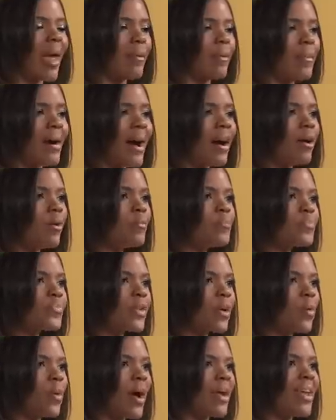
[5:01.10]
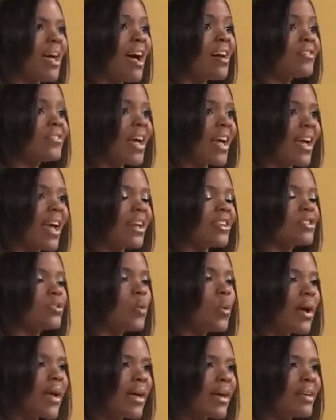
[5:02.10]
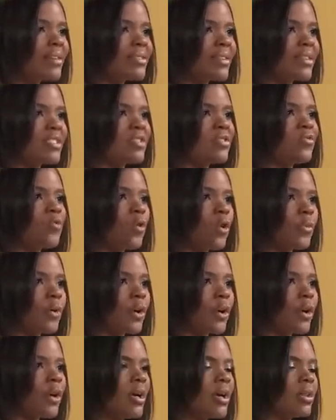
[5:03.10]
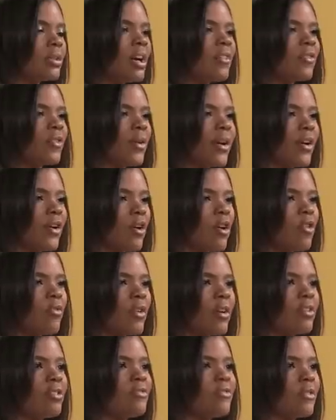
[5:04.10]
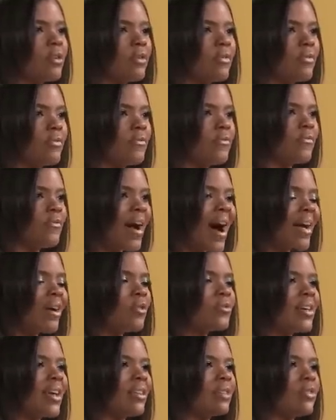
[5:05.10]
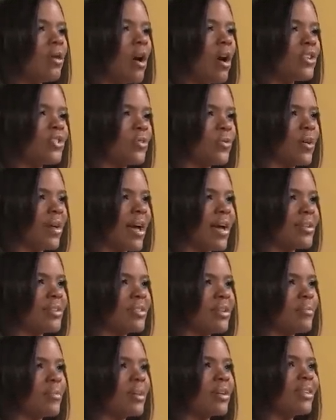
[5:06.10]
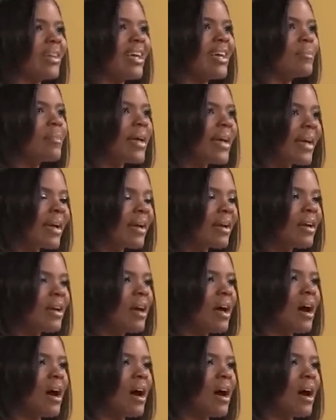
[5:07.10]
came about when FKA Twigs, his former lover and girlfriend, filed a lawsuit against him claiming